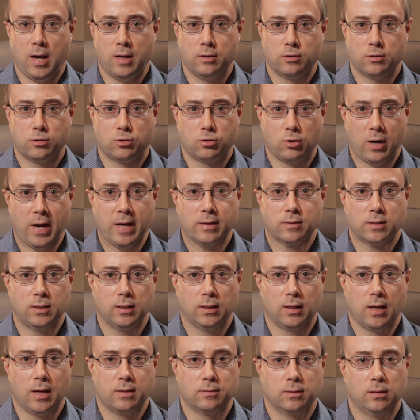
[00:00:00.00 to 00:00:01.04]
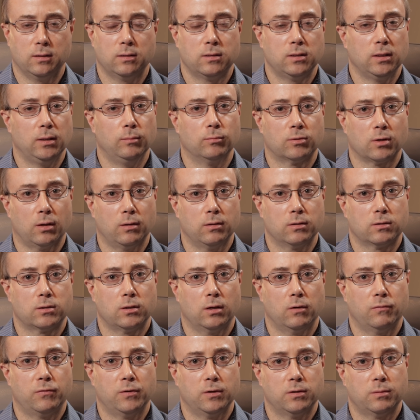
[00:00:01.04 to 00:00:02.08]
as drastic as it seems on the
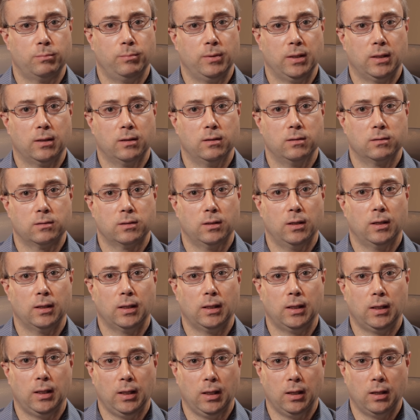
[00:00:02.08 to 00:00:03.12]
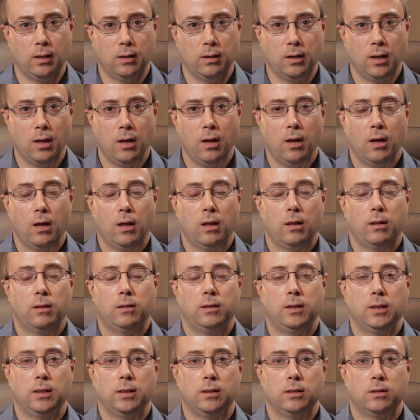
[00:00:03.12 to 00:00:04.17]
surface because, again,
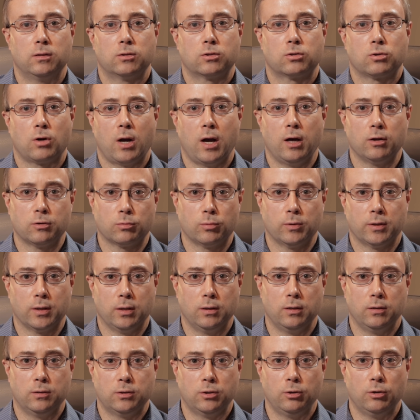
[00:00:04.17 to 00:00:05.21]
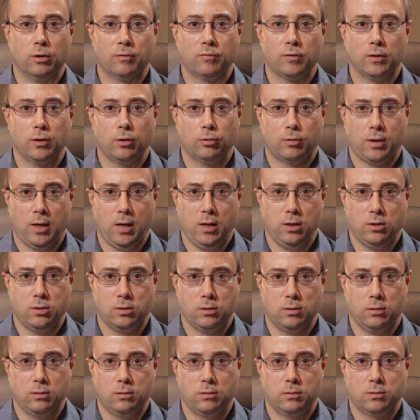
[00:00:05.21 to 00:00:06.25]
these trials were done in two different
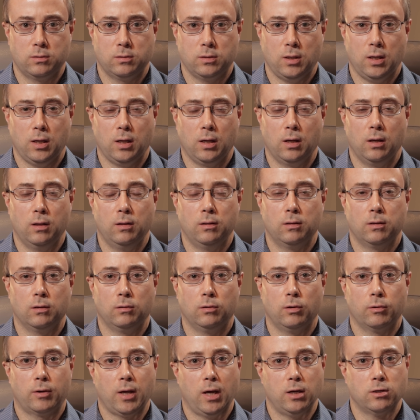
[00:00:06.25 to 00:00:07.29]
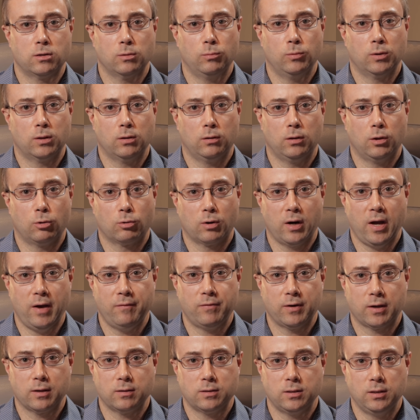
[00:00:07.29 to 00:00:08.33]
locations, and the location with the lower
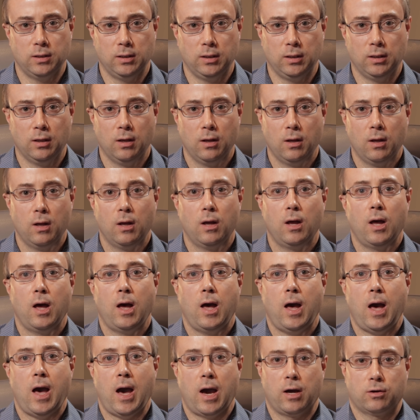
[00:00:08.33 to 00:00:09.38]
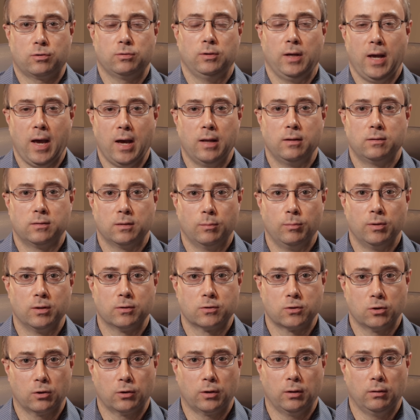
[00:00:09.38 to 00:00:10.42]
efficacy actually had some of the
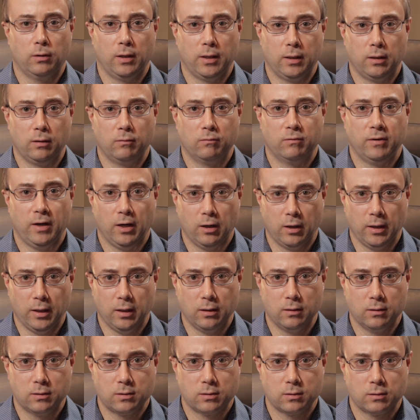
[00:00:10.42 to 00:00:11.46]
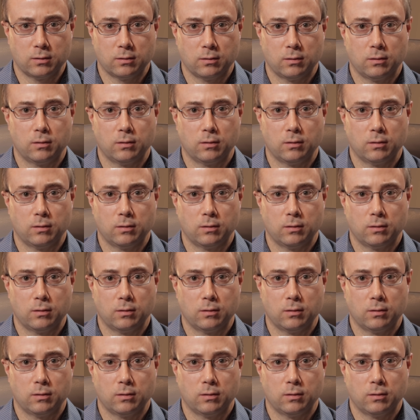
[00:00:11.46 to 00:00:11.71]
circulating variants,